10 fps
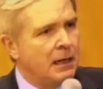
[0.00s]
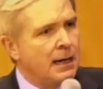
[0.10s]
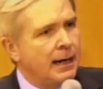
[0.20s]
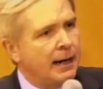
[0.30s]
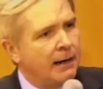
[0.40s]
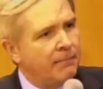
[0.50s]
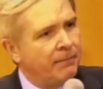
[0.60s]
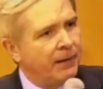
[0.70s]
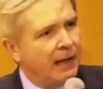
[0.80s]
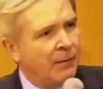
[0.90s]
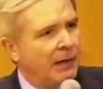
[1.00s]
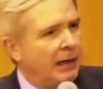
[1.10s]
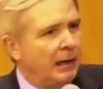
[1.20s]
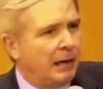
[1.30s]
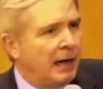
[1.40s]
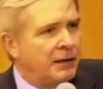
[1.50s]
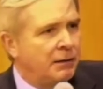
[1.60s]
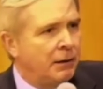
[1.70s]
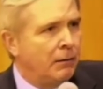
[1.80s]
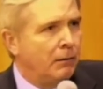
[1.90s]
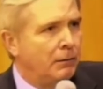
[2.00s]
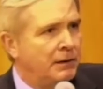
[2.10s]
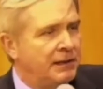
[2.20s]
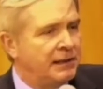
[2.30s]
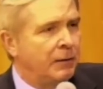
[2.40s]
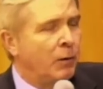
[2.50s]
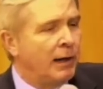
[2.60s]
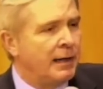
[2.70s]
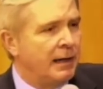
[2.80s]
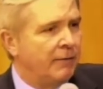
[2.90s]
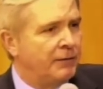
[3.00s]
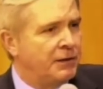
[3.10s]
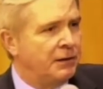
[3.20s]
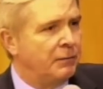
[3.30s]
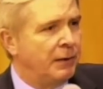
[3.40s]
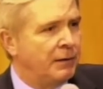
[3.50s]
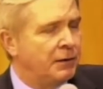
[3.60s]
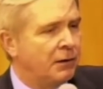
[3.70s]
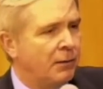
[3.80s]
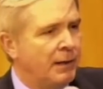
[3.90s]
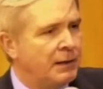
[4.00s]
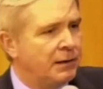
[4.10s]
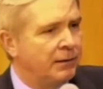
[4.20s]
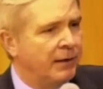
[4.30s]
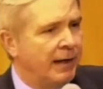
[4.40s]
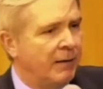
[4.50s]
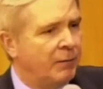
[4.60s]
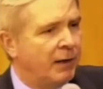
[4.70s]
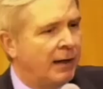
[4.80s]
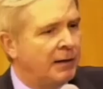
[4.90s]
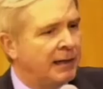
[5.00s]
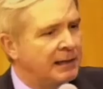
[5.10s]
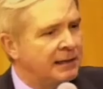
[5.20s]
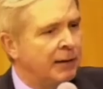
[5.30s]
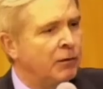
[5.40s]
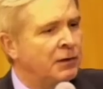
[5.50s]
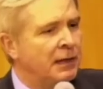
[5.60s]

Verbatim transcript: um, I mean, I don't know DC well enough to be able to comment on that, but I guess I would,